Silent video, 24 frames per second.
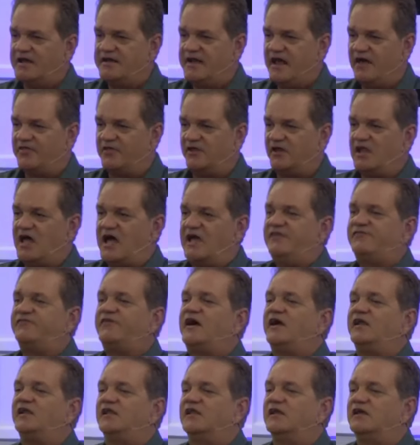Now, the life
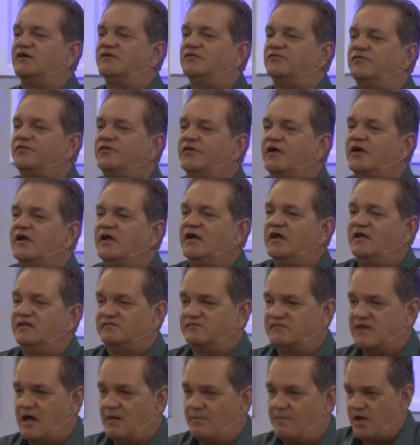I live
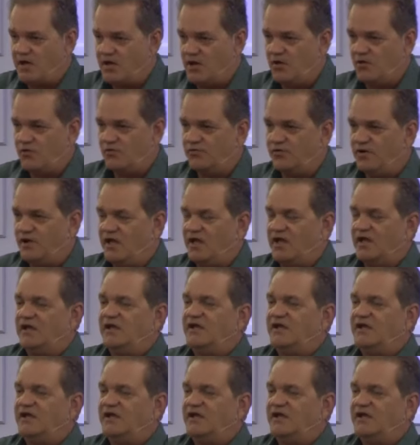is my own.